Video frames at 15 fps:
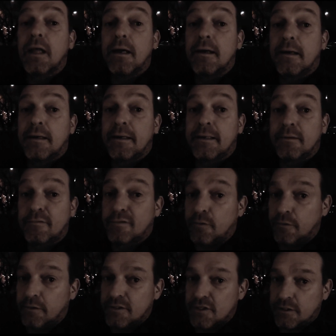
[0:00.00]
And of
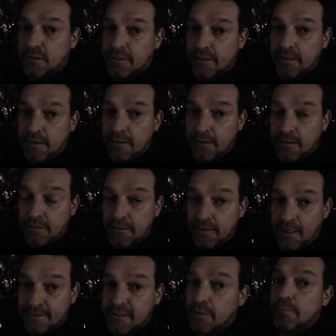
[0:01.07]
course on
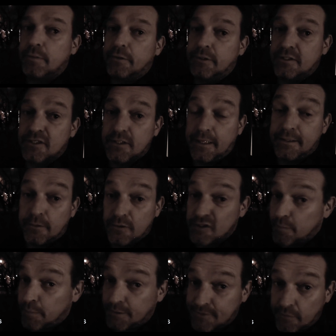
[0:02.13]
Nighttime Birds, I used
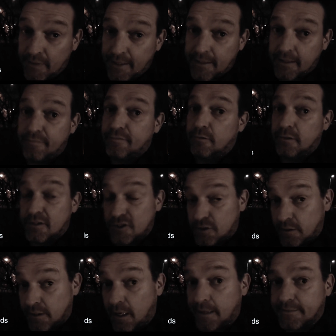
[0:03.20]
the bottleneck for the
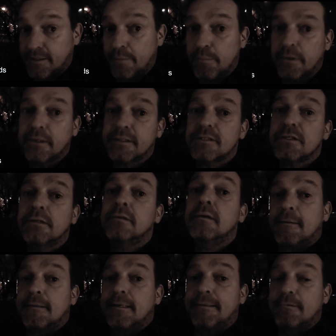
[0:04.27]
song Nighttime Birds.
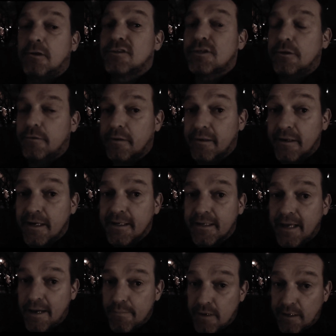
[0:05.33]
And also Renee
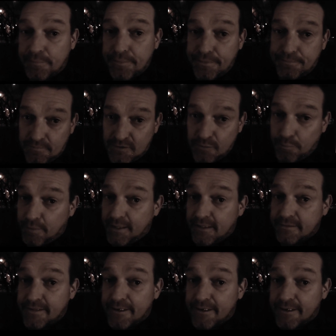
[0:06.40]
came up to play the